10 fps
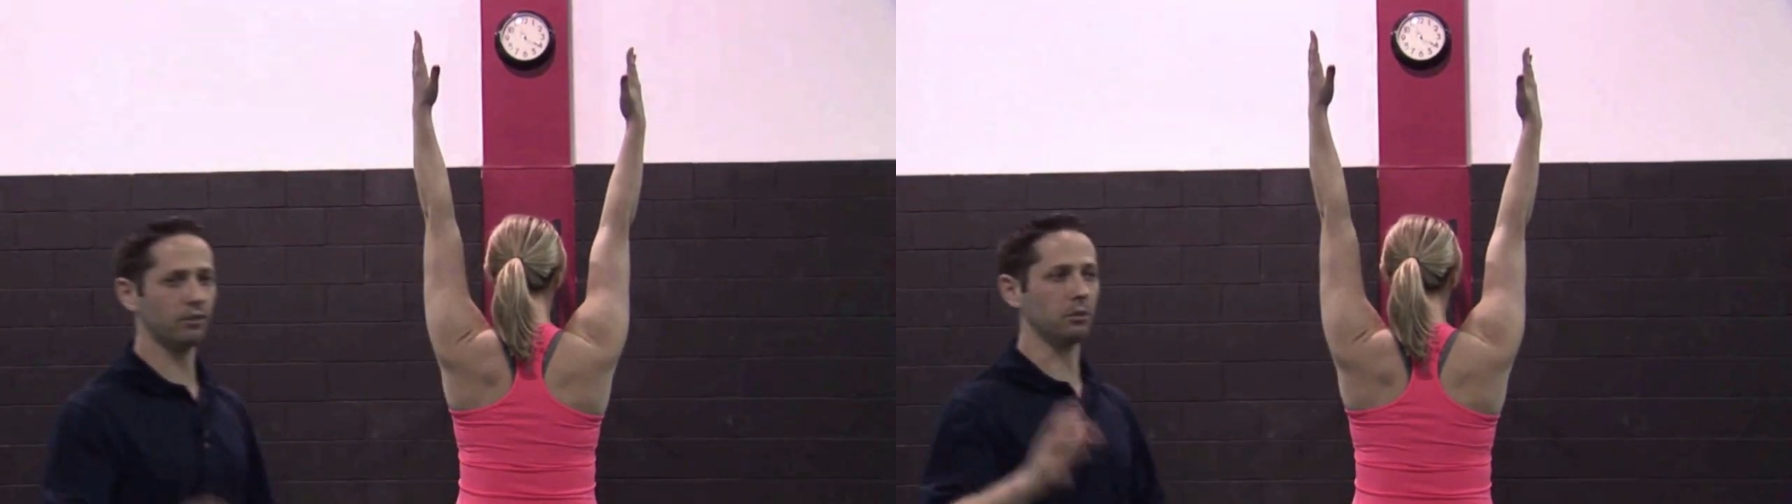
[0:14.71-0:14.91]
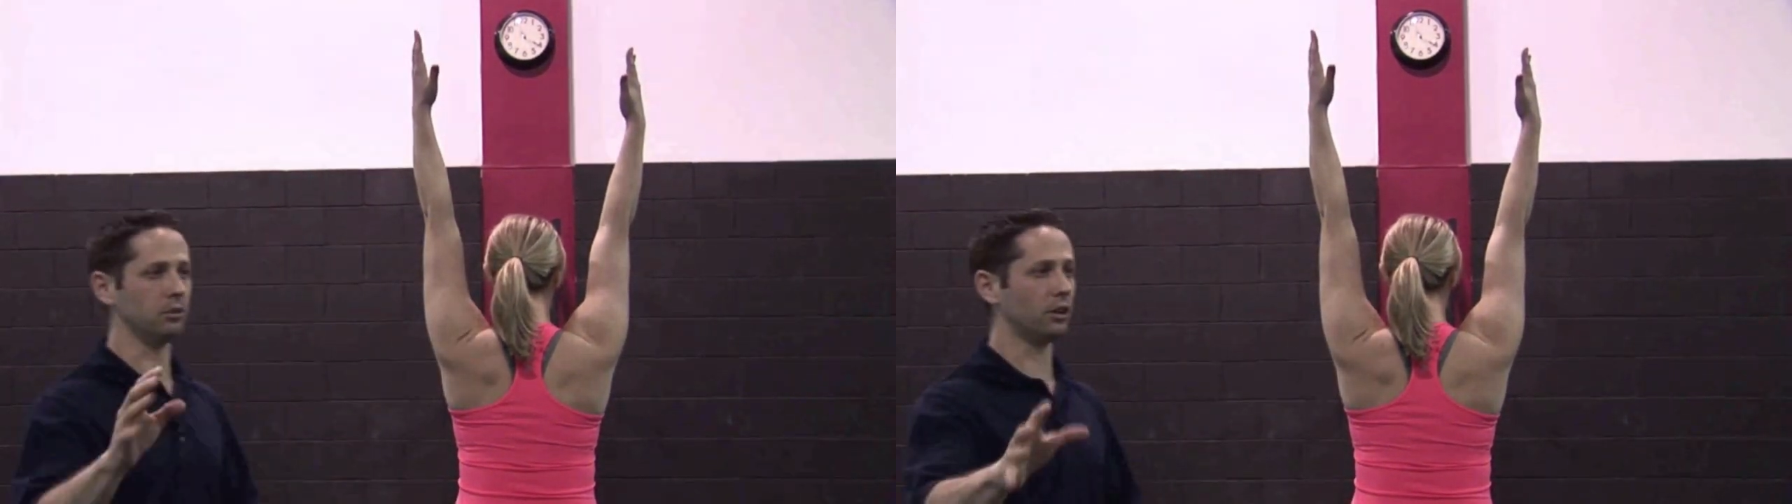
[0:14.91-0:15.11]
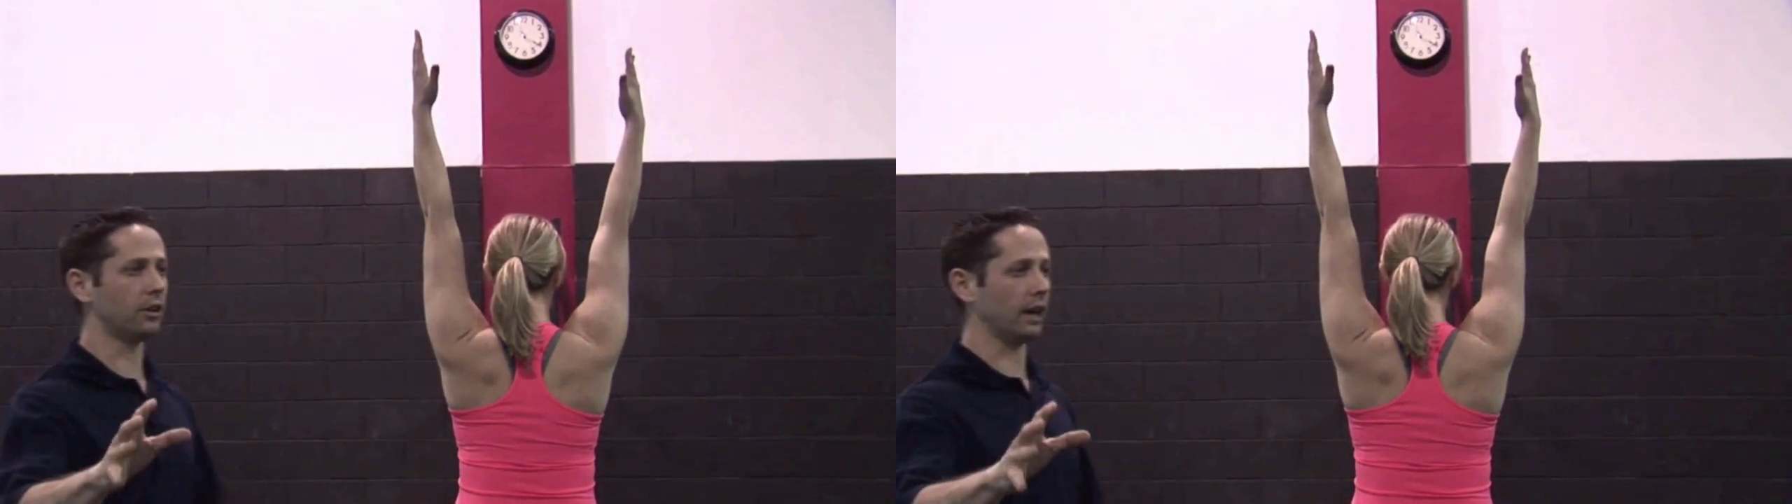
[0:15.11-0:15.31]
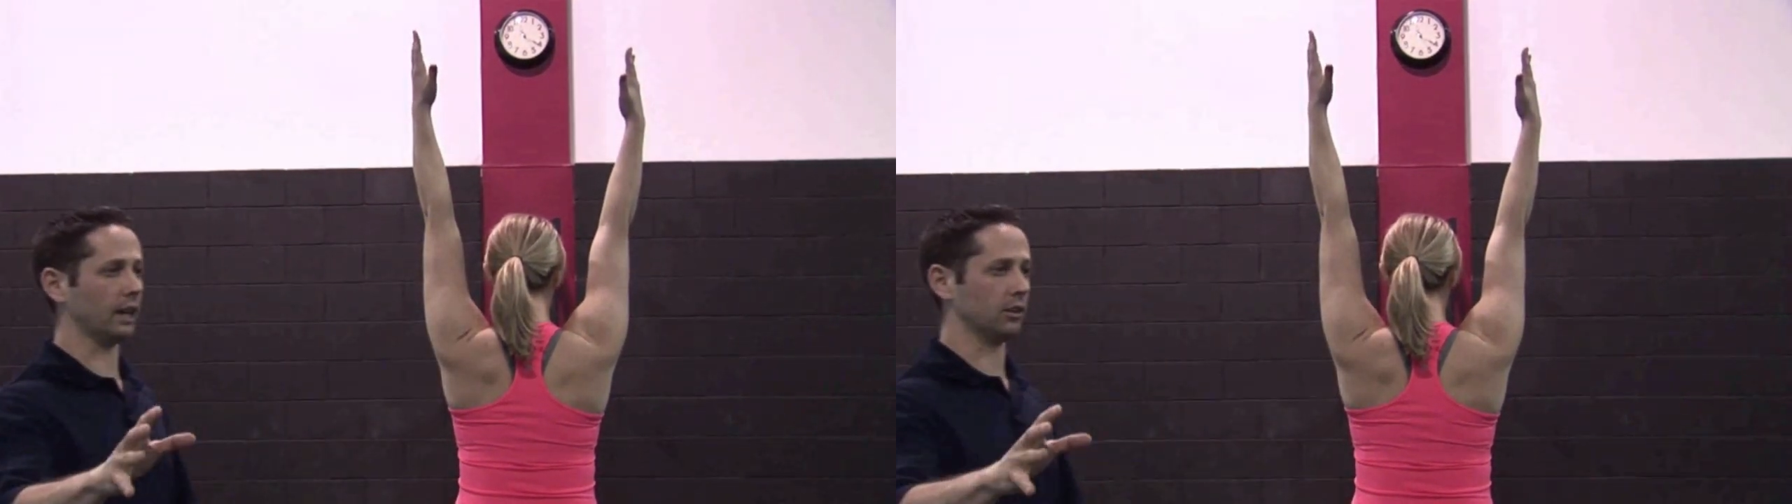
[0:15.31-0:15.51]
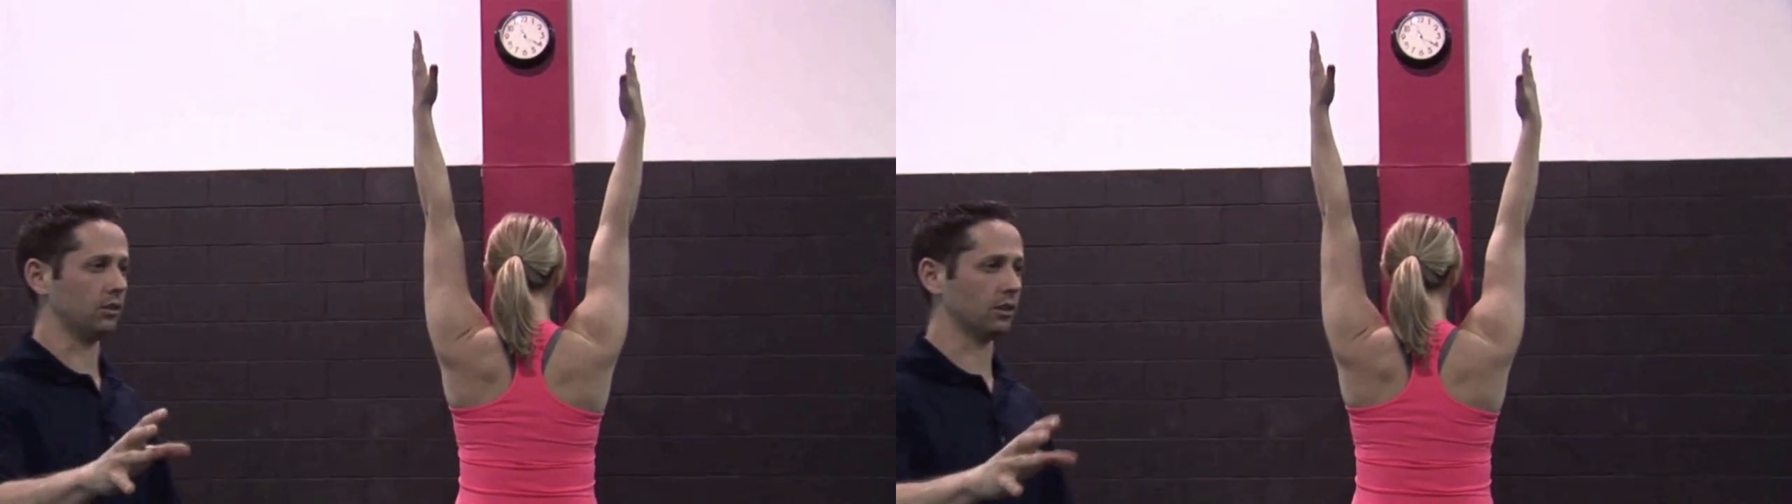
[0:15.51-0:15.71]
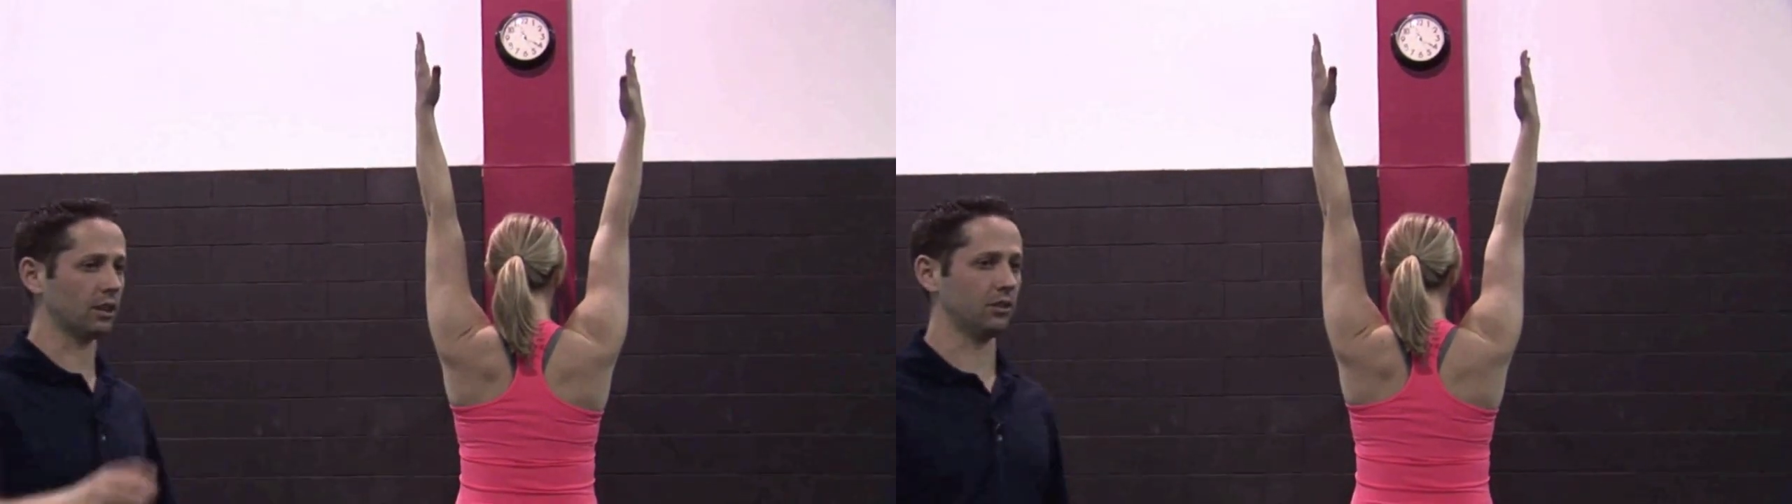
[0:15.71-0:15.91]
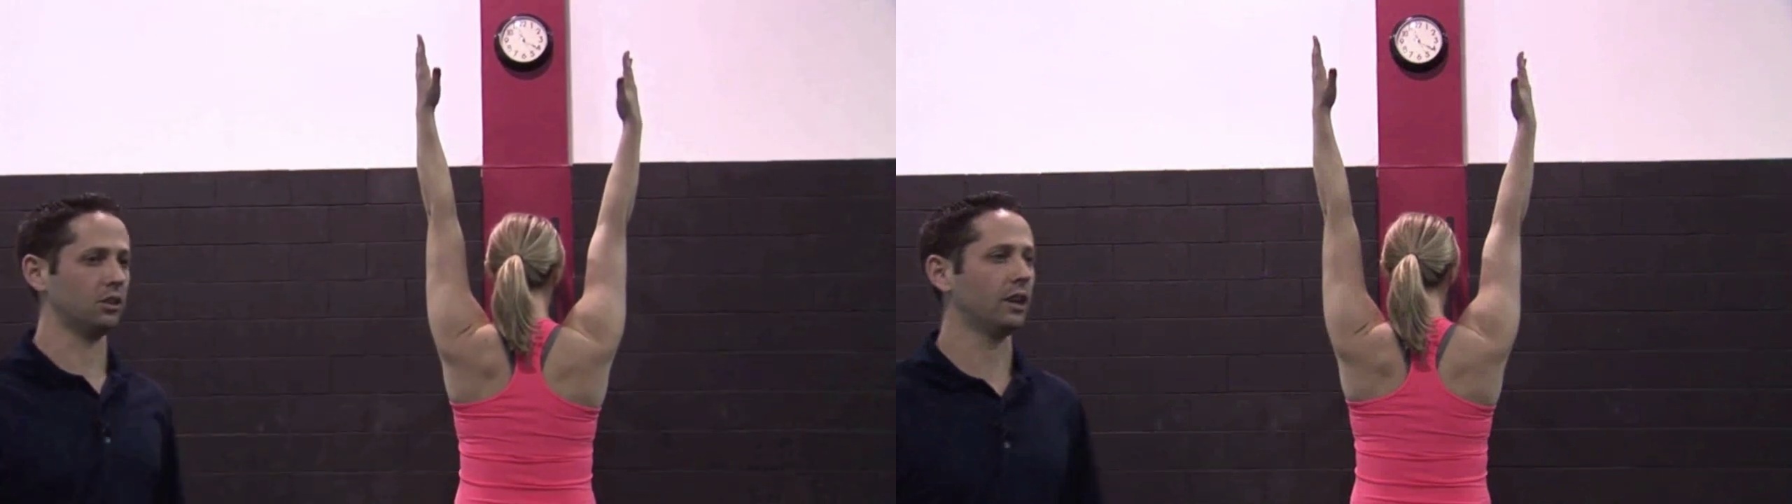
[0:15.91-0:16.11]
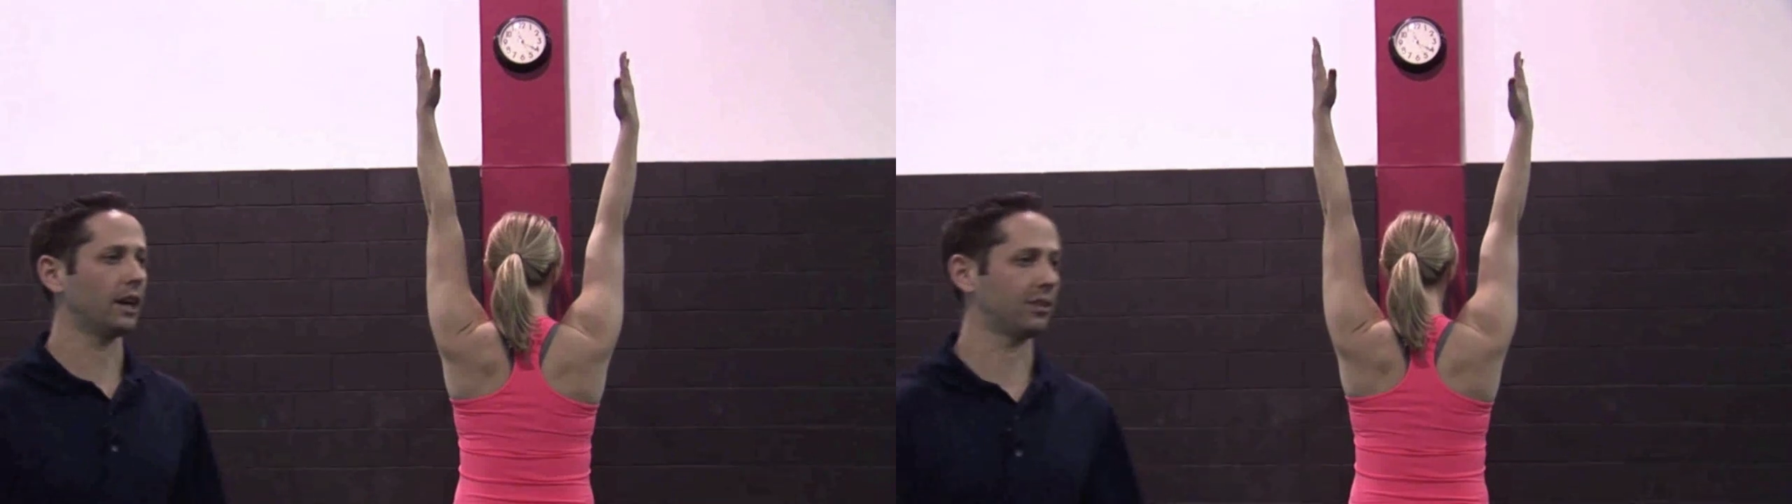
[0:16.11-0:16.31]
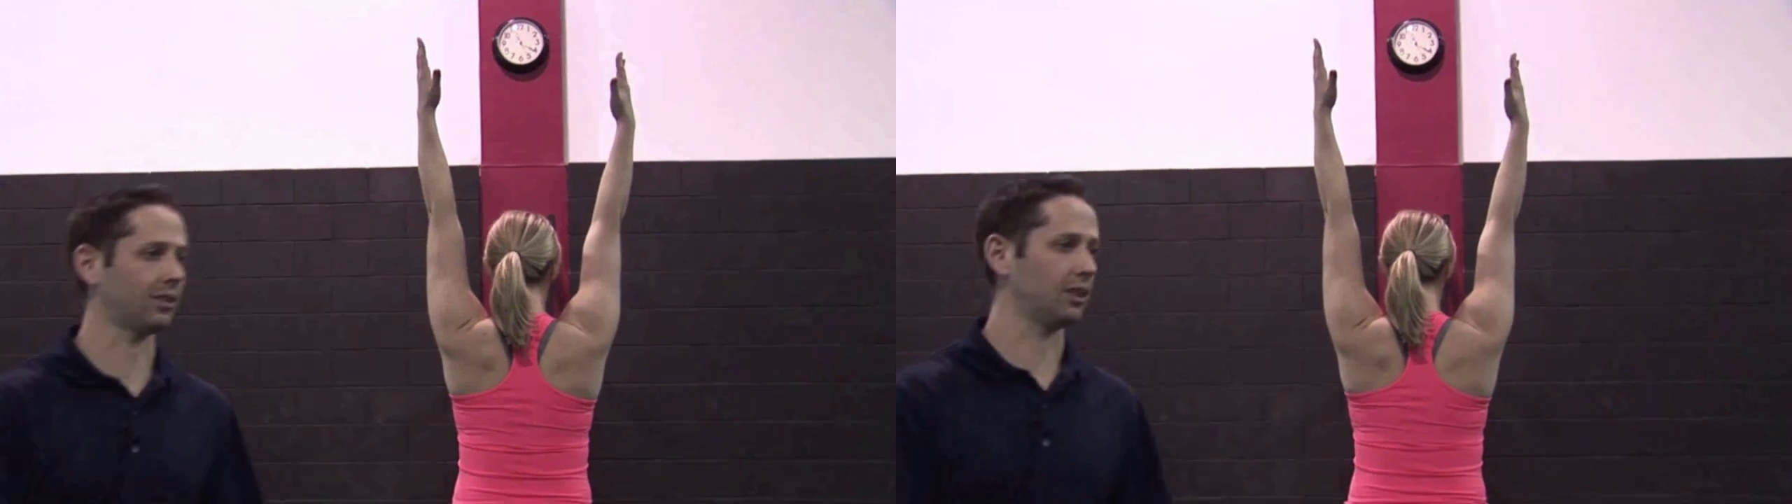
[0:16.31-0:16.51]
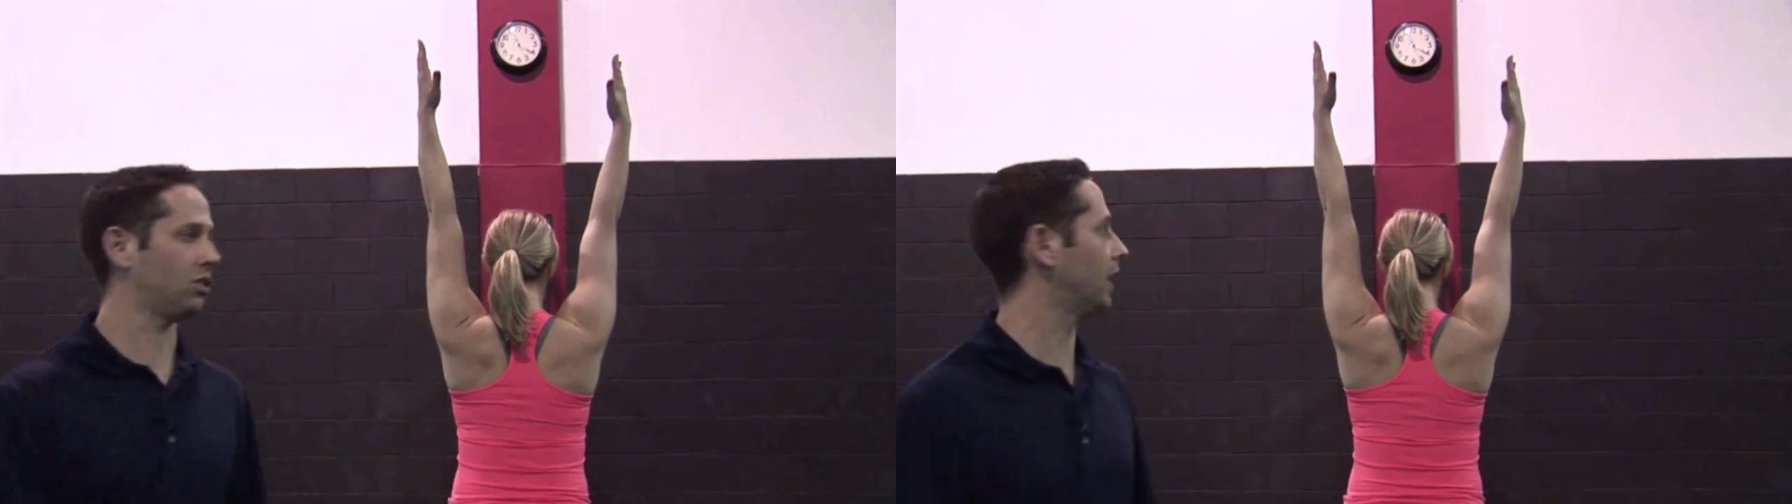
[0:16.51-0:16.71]
from your angle, do you guys
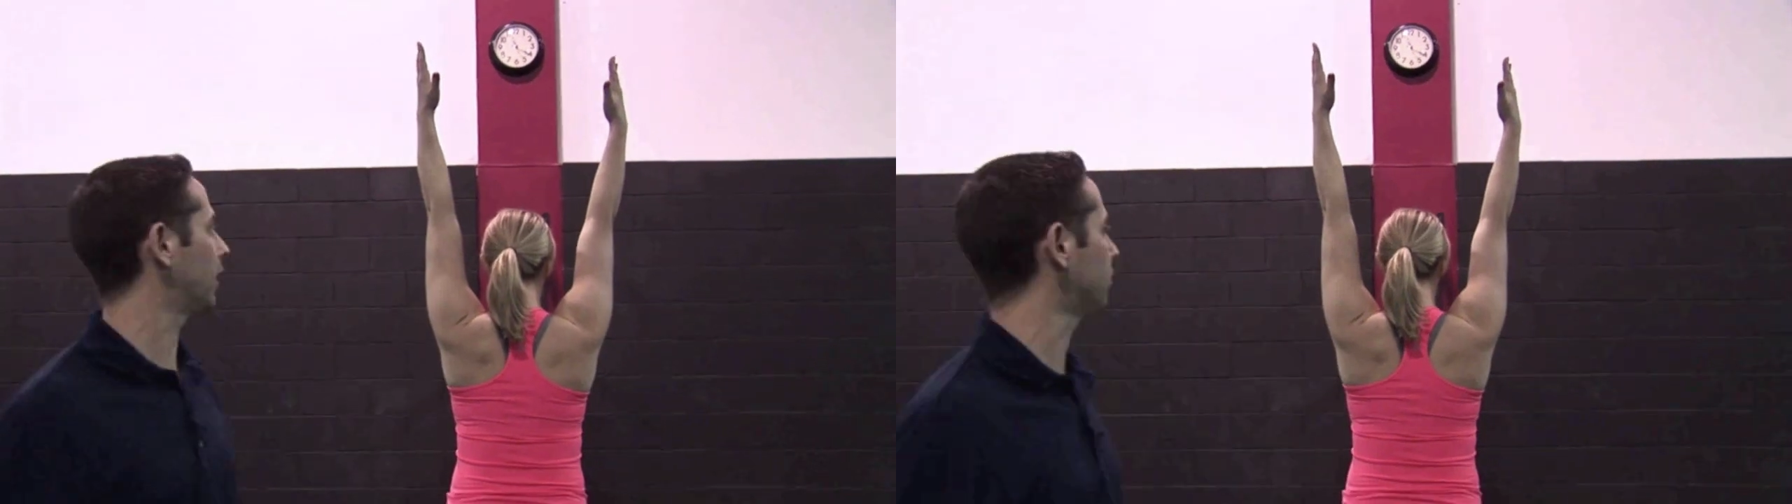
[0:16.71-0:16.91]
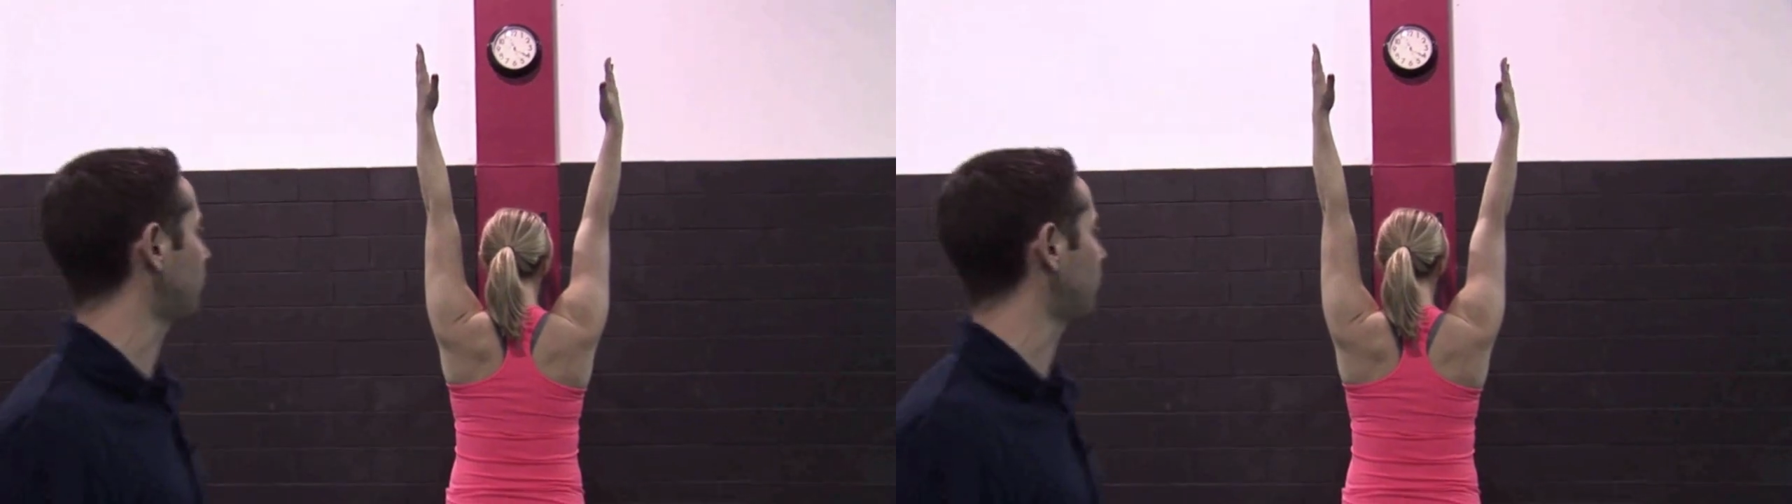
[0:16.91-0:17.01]
think she has